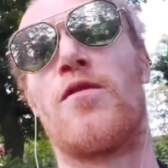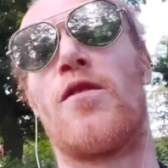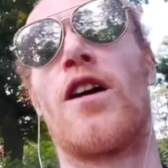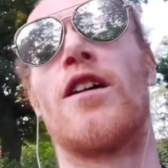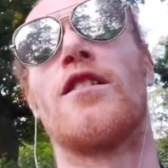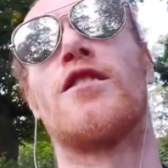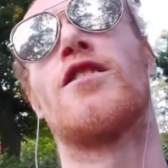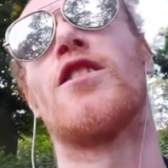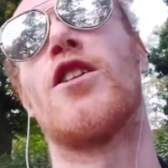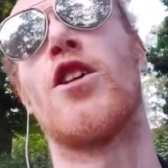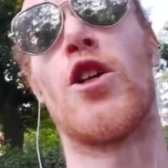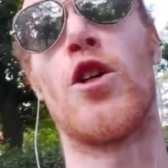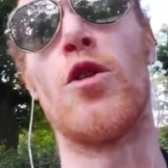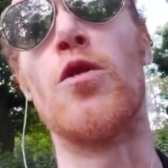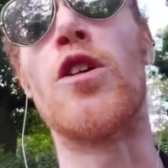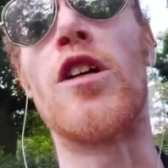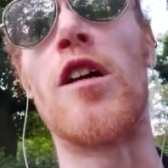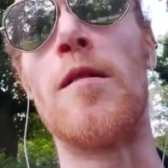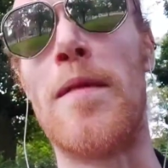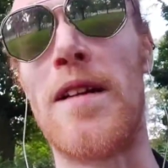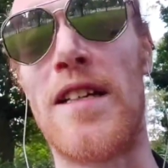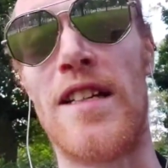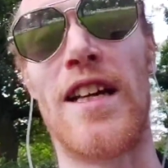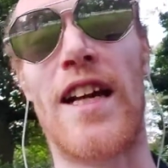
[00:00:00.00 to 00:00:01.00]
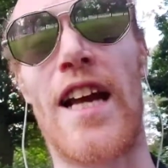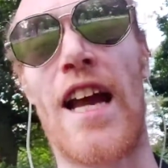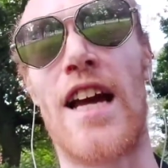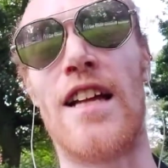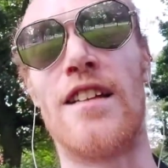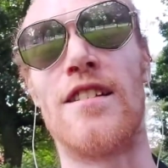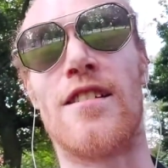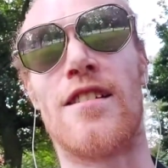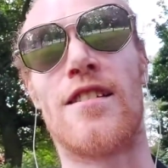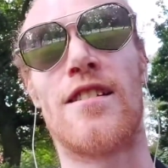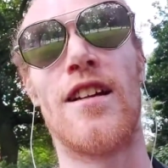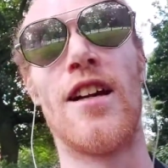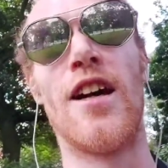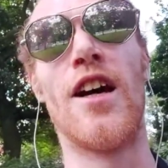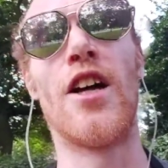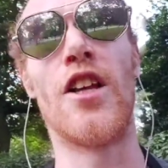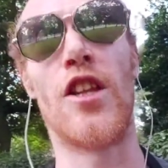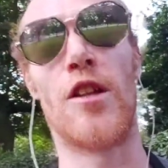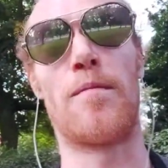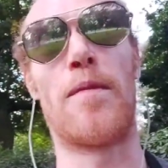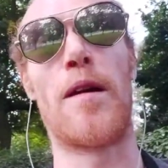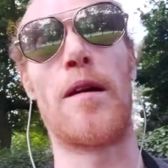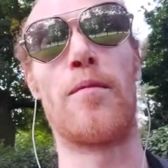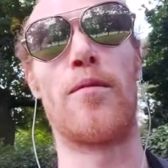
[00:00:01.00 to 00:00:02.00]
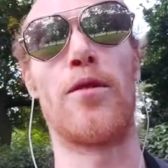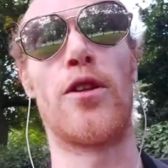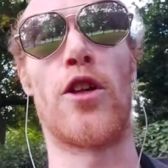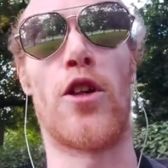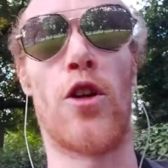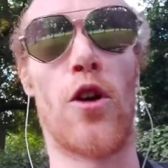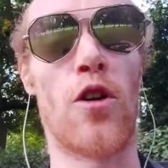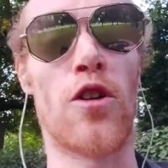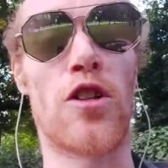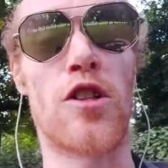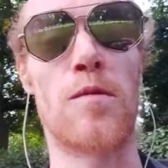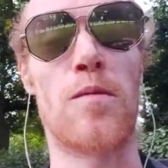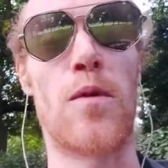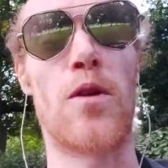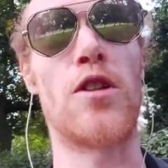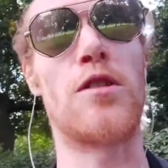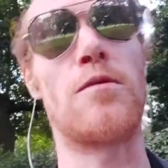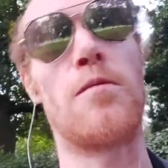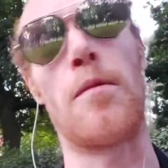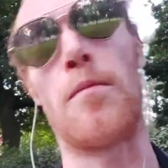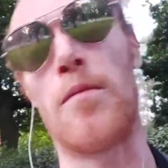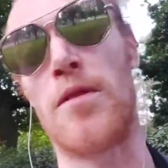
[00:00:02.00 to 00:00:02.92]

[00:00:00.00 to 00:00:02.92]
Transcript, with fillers: rights that you commit against the people that you're supposed to be